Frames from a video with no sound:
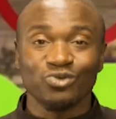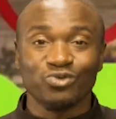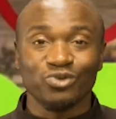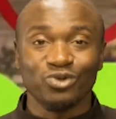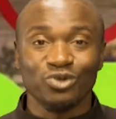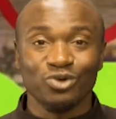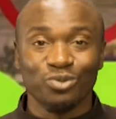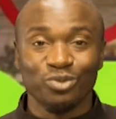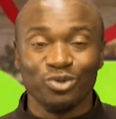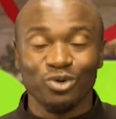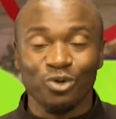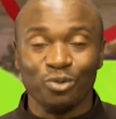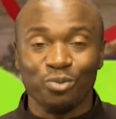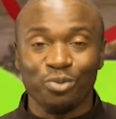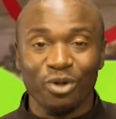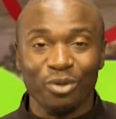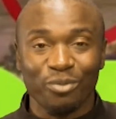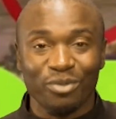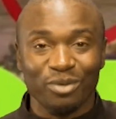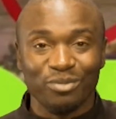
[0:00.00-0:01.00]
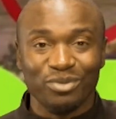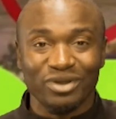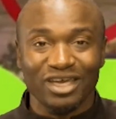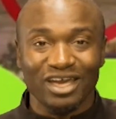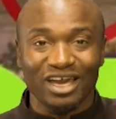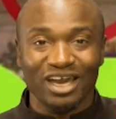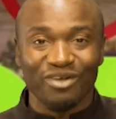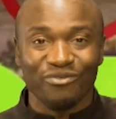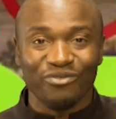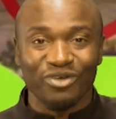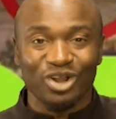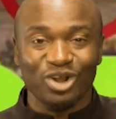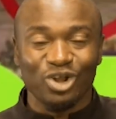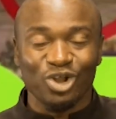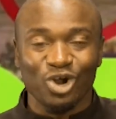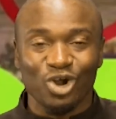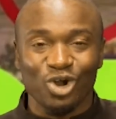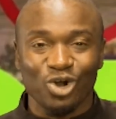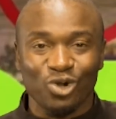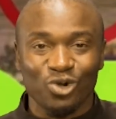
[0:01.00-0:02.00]
Lumu will probably have a
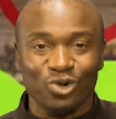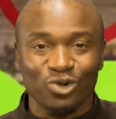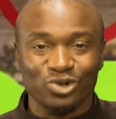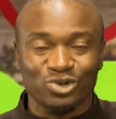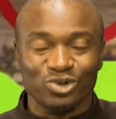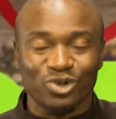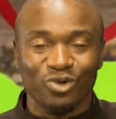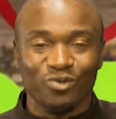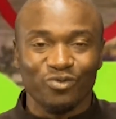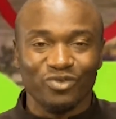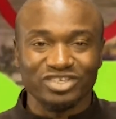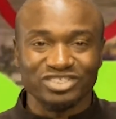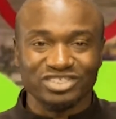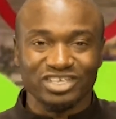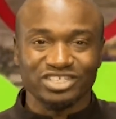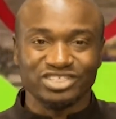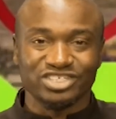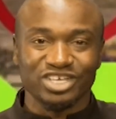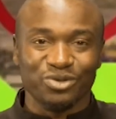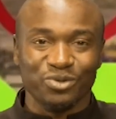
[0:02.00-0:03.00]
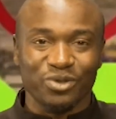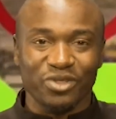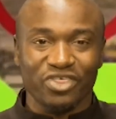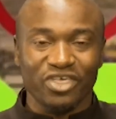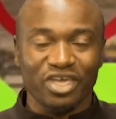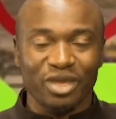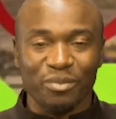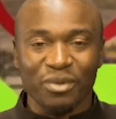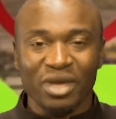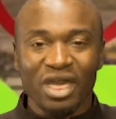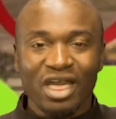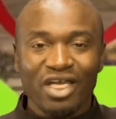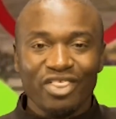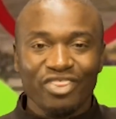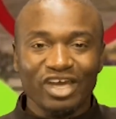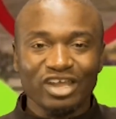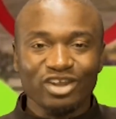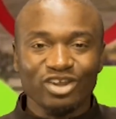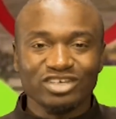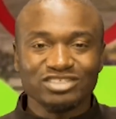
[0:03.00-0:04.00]
long, good conversation with him.
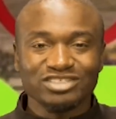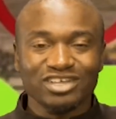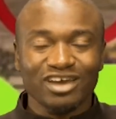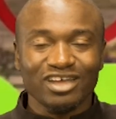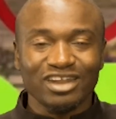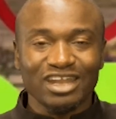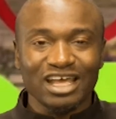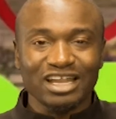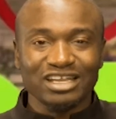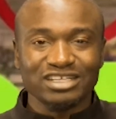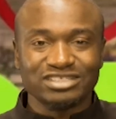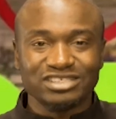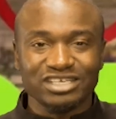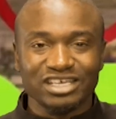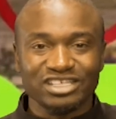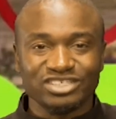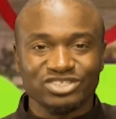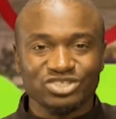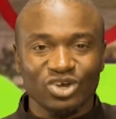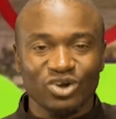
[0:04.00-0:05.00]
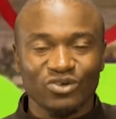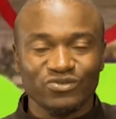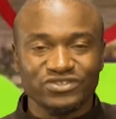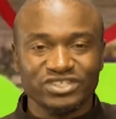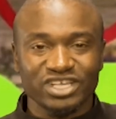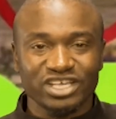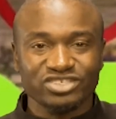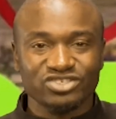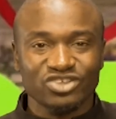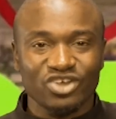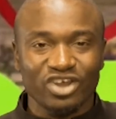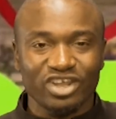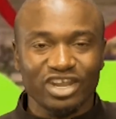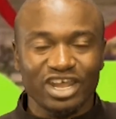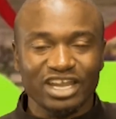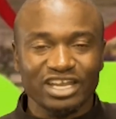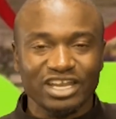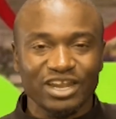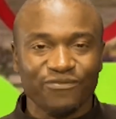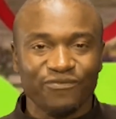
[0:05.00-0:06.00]
That was our analysis of Zesco
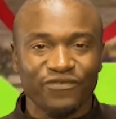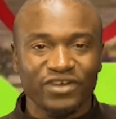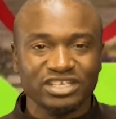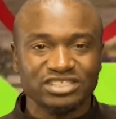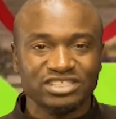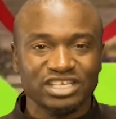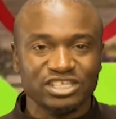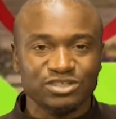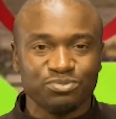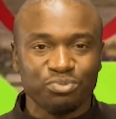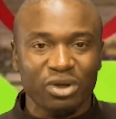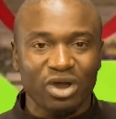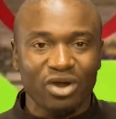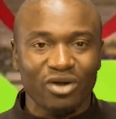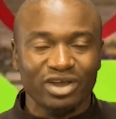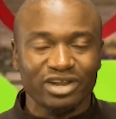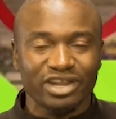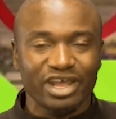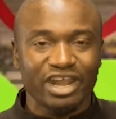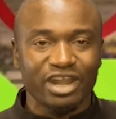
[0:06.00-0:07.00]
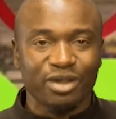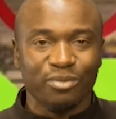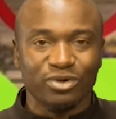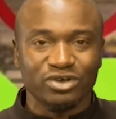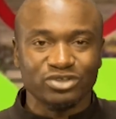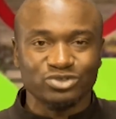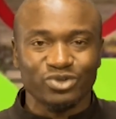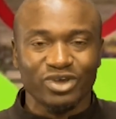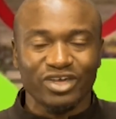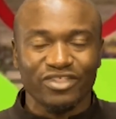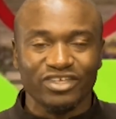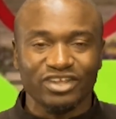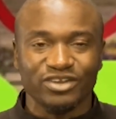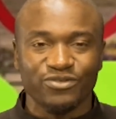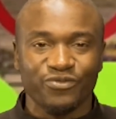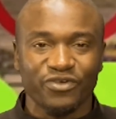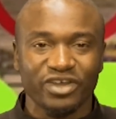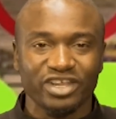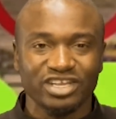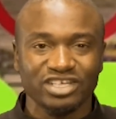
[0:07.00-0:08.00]
United versus Power Dynamos, where the
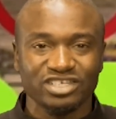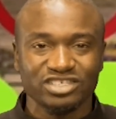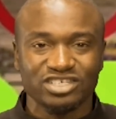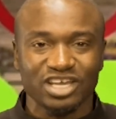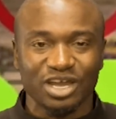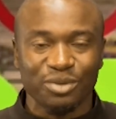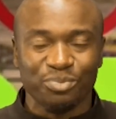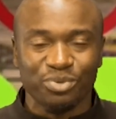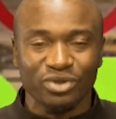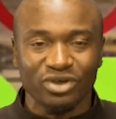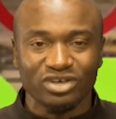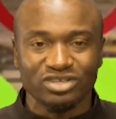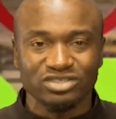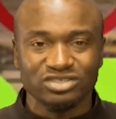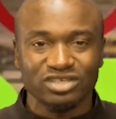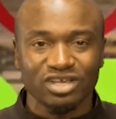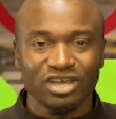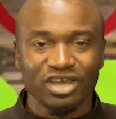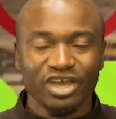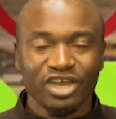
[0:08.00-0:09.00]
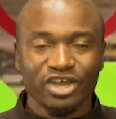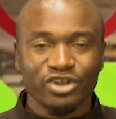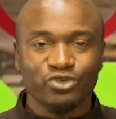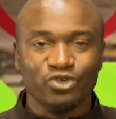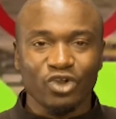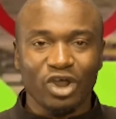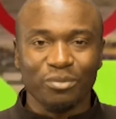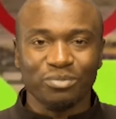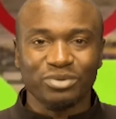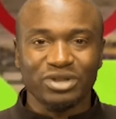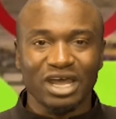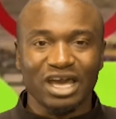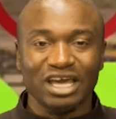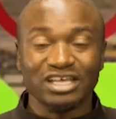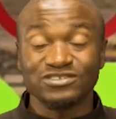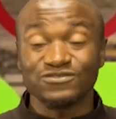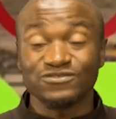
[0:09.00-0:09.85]
defending champions trumped as